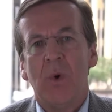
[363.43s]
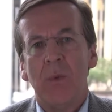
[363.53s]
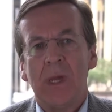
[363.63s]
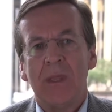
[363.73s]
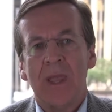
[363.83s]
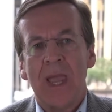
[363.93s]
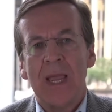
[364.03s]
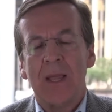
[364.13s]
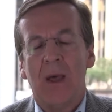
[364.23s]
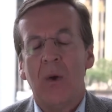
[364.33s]
where we could
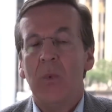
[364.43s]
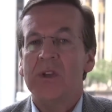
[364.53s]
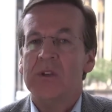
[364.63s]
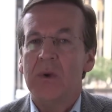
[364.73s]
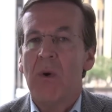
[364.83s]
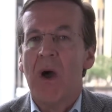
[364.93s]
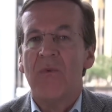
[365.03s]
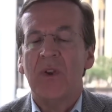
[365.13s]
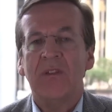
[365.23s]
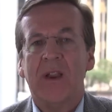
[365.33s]
take rich new
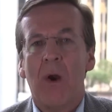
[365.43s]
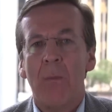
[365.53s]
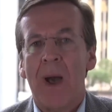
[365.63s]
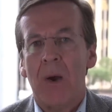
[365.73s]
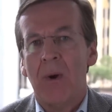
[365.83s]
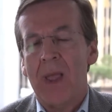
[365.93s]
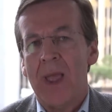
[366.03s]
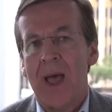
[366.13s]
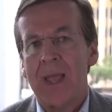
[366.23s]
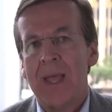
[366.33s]
offerings like our Power
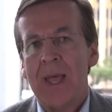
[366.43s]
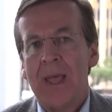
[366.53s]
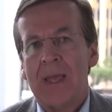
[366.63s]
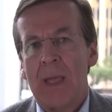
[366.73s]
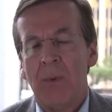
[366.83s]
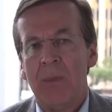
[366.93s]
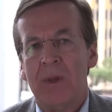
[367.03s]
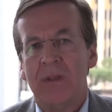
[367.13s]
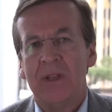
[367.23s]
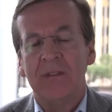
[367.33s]
AI
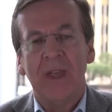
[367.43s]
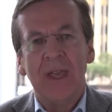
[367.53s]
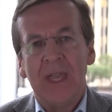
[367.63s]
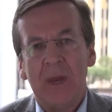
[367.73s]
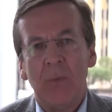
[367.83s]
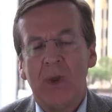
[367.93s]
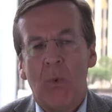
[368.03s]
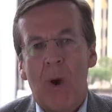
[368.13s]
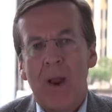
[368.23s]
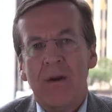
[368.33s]
capabilities. It
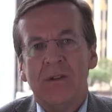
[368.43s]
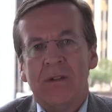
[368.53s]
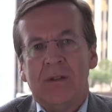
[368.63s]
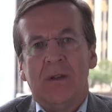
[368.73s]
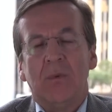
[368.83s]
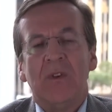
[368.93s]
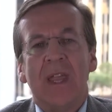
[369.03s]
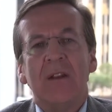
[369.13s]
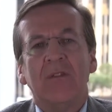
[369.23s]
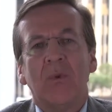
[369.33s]
requires
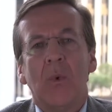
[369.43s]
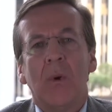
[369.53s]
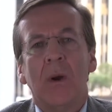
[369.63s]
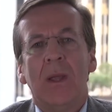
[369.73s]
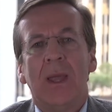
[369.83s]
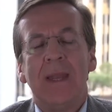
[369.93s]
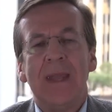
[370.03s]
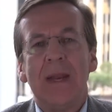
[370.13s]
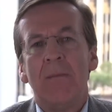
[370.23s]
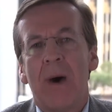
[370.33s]
data store and
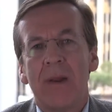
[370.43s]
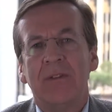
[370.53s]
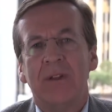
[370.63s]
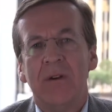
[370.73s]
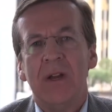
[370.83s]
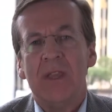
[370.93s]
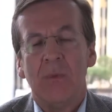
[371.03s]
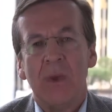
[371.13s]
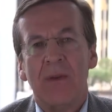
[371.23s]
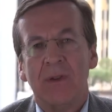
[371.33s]
data models underneath,
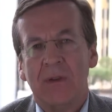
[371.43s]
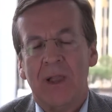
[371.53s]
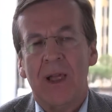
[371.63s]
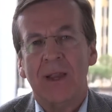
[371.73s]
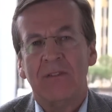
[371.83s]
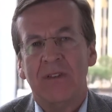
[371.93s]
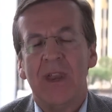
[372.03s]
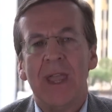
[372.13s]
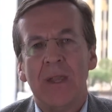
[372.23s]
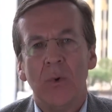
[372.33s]
and we have clients
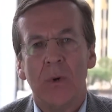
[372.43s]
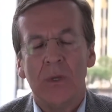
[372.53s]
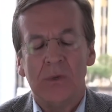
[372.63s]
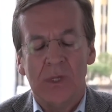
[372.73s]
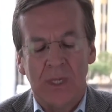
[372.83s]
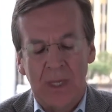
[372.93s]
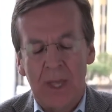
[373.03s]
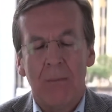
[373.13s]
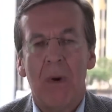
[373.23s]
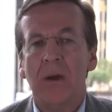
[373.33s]
today who are using
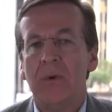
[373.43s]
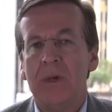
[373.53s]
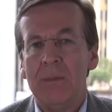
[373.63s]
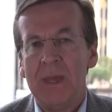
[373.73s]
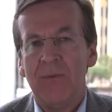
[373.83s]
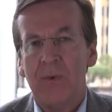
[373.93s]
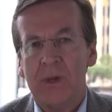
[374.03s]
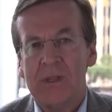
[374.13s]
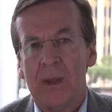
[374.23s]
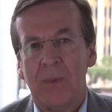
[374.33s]
MongoDB, for
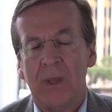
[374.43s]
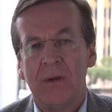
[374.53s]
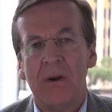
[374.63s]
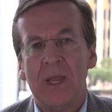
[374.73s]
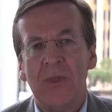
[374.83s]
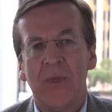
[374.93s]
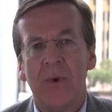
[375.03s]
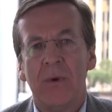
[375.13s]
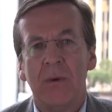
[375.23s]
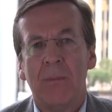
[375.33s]
example, underneath
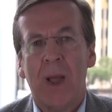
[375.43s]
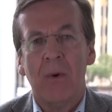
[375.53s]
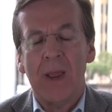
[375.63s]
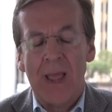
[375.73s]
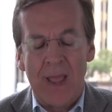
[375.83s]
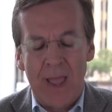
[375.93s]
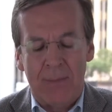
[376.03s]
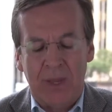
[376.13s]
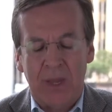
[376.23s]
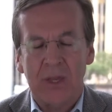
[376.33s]
their Power AI
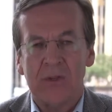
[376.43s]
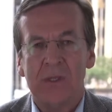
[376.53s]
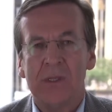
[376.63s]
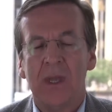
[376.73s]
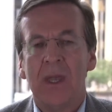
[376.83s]
applications